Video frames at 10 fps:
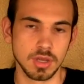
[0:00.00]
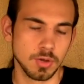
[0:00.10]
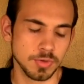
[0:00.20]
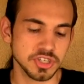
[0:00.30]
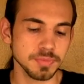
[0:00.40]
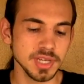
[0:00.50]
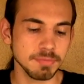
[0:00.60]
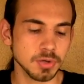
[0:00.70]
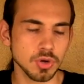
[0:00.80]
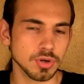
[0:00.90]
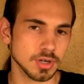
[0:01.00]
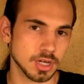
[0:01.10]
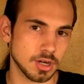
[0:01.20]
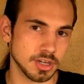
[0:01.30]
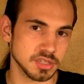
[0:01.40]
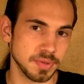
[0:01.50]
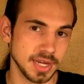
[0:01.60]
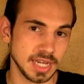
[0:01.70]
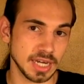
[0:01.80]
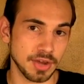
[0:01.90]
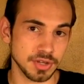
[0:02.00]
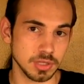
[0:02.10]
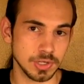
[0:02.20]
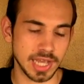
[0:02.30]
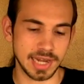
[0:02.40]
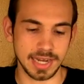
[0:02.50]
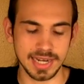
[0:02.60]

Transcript: which can be a pro or a con depending on how you look at it.